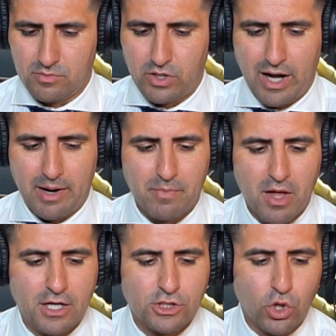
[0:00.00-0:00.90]
Got it.
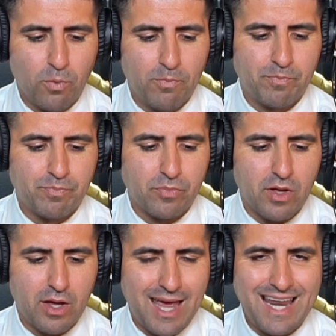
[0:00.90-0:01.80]
So
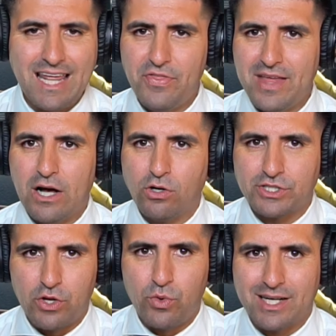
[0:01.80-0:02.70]
anything else
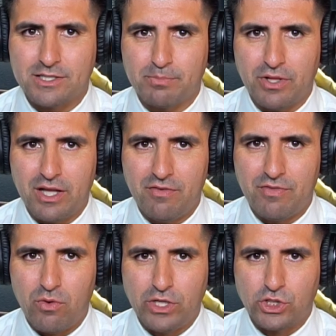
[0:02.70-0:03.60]
that you guys believe
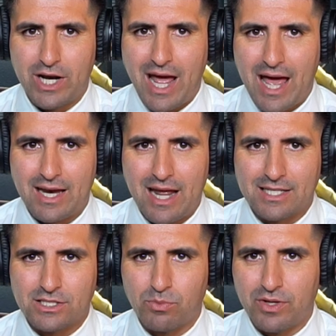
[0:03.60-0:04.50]
that we should add
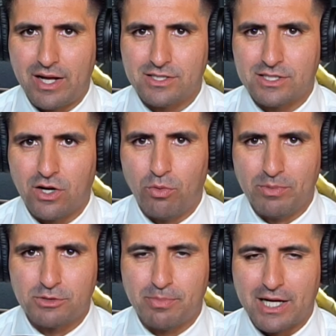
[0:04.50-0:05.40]
as it relates to home
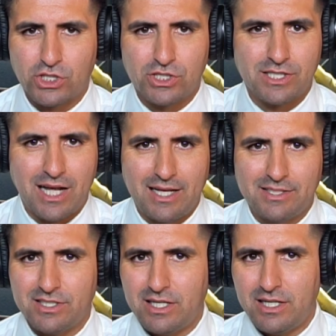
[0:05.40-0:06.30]
inspections,
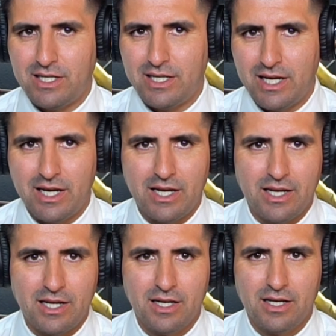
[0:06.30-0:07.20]
AC,
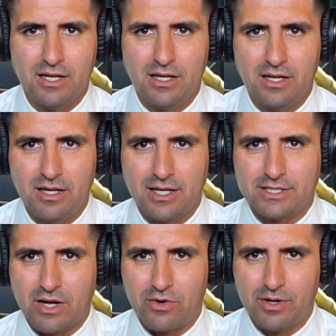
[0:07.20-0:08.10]
heating,
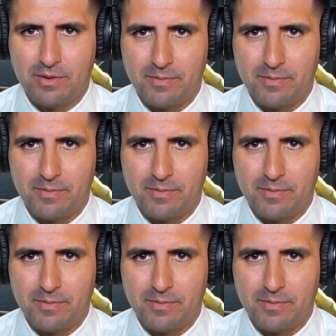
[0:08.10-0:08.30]
etc.?